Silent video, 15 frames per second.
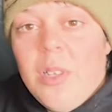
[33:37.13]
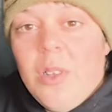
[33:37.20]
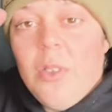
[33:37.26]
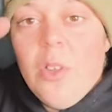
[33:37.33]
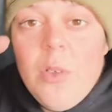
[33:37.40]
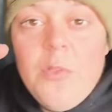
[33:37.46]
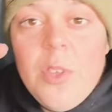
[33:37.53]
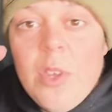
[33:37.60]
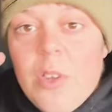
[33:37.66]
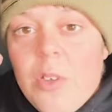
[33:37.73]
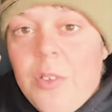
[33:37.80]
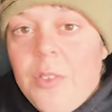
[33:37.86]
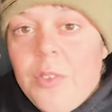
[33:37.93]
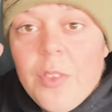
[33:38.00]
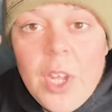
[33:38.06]
Love y'all.
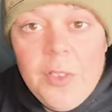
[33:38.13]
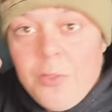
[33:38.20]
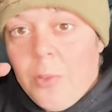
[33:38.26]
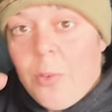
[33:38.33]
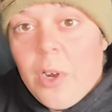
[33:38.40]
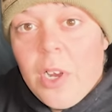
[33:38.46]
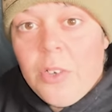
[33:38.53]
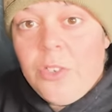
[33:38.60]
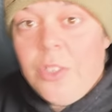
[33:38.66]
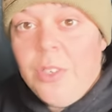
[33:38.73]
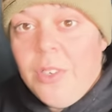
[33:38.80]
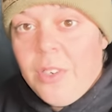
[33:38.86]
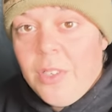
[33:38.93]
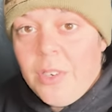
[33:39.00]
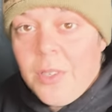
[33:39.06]
Thanks for
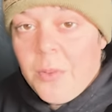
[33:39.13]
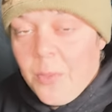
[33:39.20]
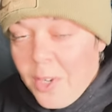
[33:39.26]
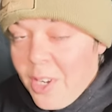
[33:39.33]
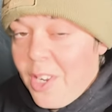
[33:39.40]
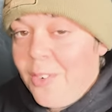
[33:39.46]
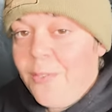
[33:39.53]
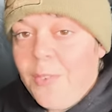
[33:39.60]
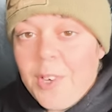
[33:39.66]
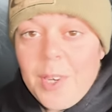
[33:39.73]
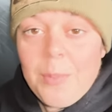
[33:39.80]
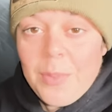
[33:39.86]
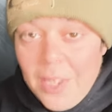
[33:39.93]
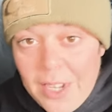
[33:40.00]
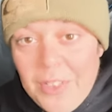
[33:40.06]
watching. We had a
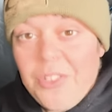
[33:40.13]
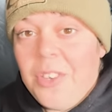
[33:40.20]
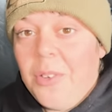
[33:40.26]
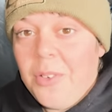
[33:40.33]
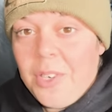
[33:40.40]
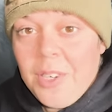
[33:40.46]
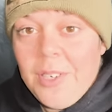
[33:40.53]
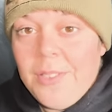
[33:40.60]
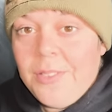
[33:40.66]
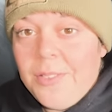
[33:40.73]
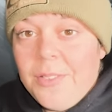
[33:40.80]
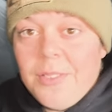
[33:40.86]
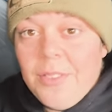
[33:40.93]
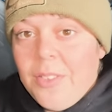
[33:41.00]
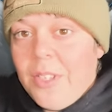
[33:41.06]
freaking blast out here.
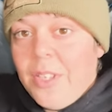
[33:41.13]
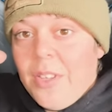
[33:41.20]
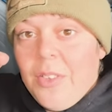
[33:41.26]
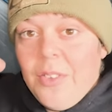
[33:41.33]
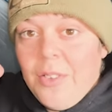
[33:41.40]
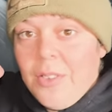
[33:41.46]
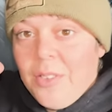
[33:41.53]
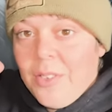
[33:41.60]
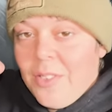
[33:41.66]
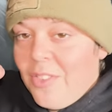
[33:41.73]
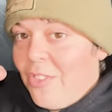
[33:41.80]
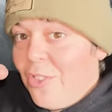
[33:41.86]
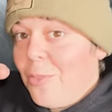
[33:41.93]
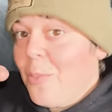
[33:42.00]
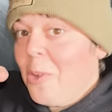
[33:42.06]
Smell you later.
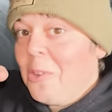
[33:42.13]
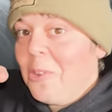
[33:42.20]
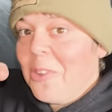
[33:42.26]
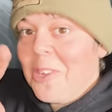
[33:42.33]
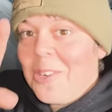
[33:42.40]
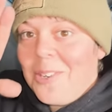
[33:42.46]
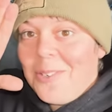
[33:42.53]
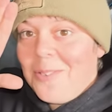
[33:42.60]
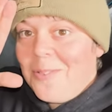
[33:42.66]
Smell you later.